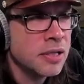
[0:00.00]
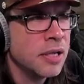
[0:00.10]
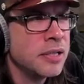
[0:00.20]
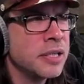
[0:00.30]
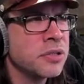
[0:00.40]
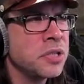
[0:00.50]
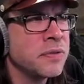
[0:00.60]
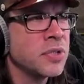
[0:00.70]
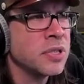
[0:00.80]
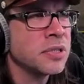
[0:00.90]
unlock all
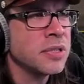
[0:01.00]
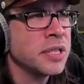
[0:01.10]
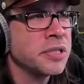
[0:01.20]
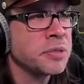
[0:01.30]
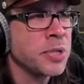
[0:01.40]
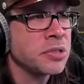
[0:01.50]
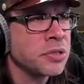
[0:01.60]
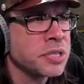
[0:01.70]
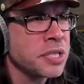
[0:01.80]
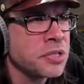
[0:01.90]
of your uh,
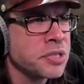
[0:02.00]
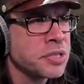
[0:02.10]
specializations